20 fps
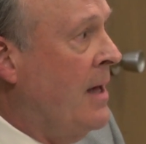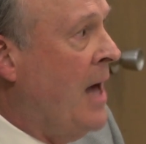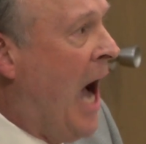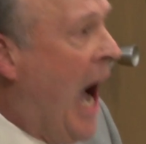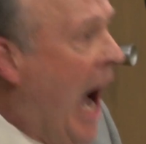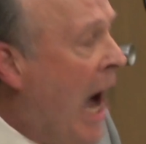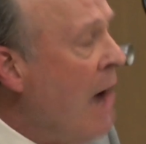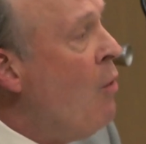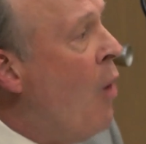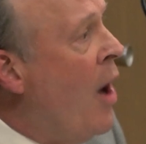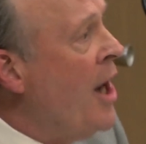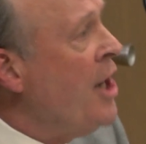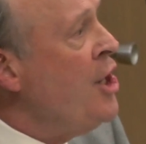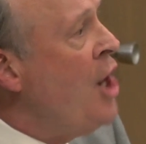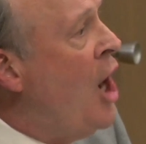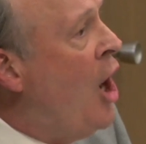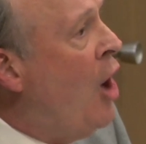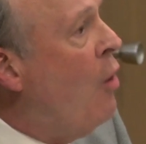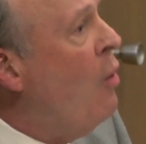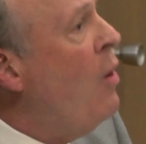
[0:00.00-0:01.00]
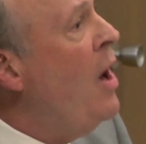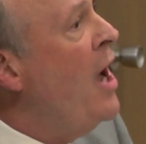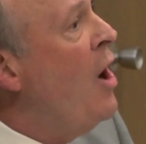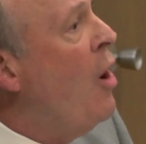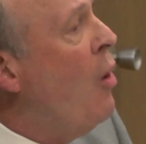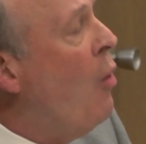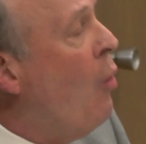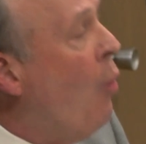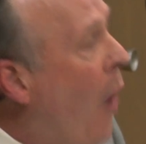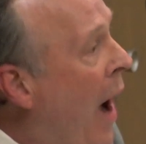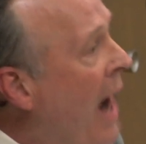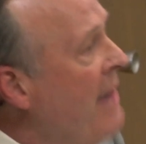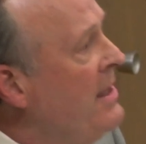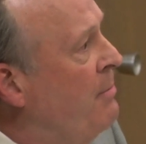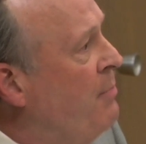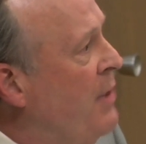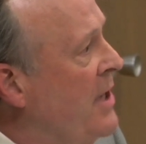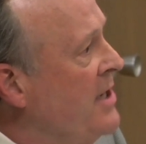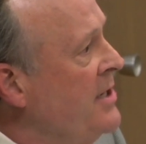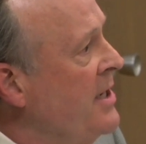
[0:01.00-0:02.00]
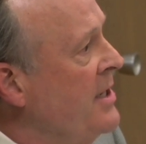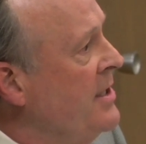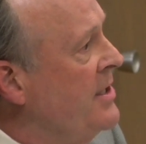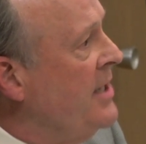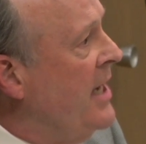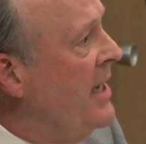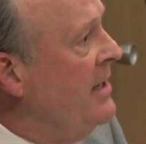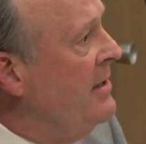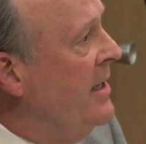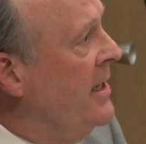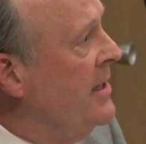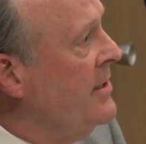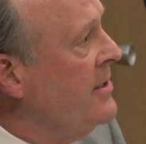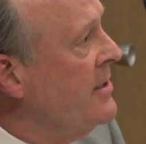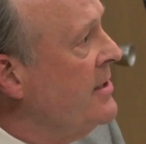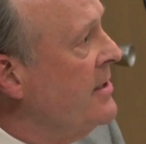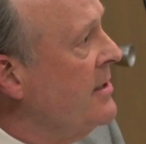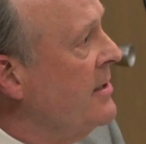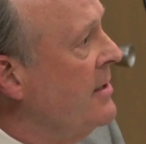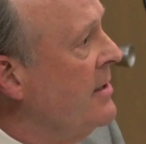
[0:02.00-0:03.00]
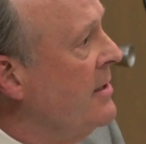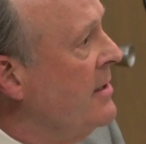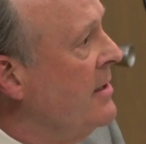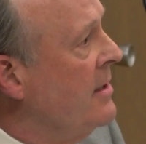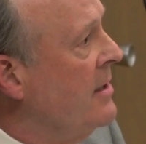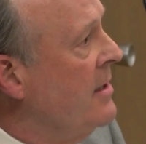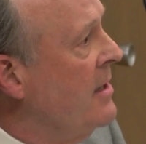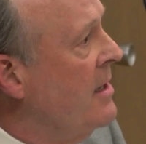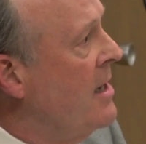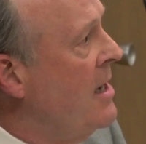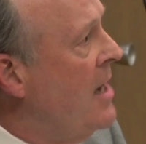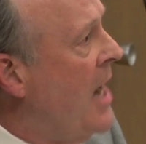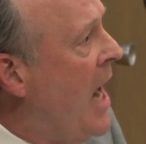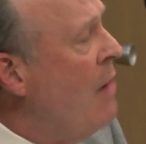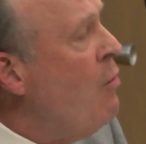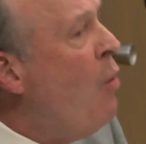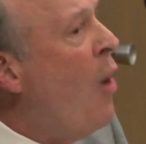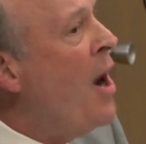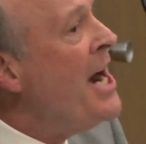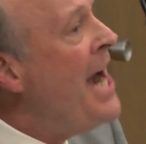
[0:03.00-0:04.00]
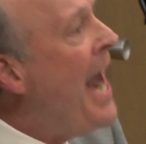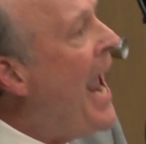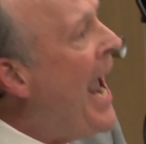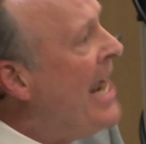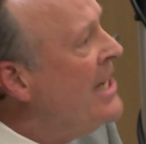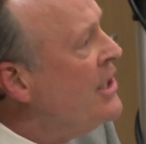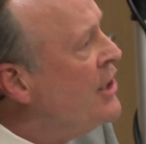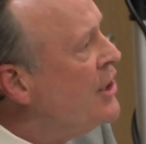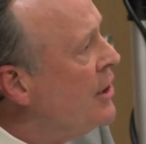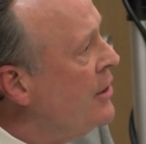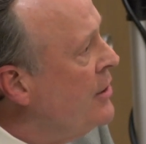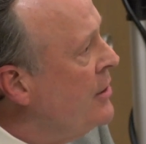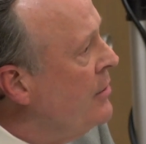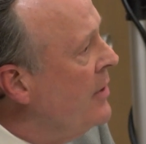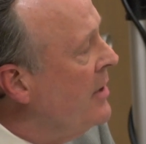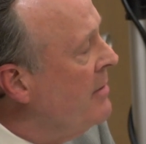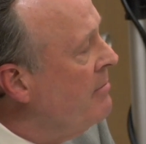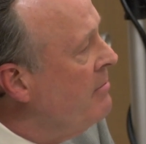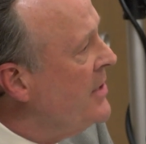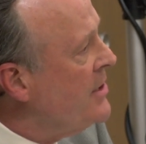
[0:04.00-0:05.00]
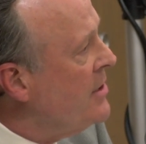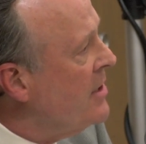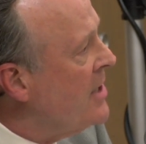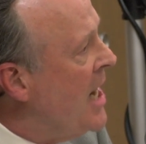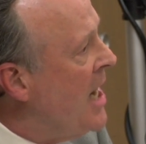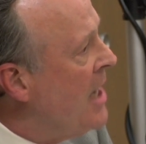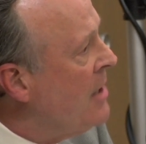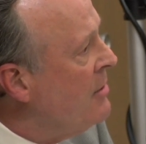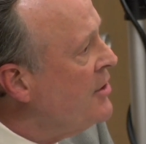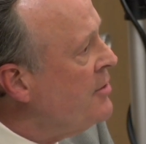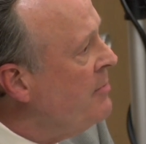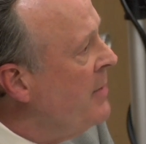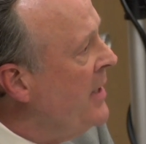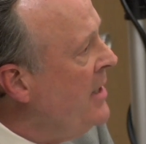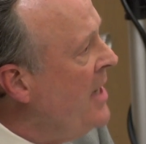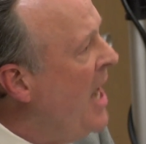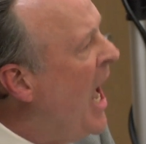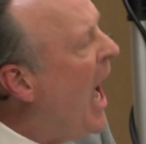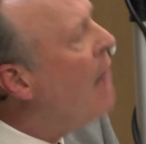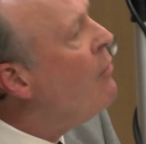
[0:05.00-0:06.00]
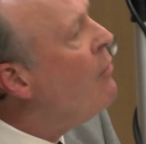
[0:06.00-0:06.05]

I want to know why the president said this. I want an answer to it, Mr. Congressman. I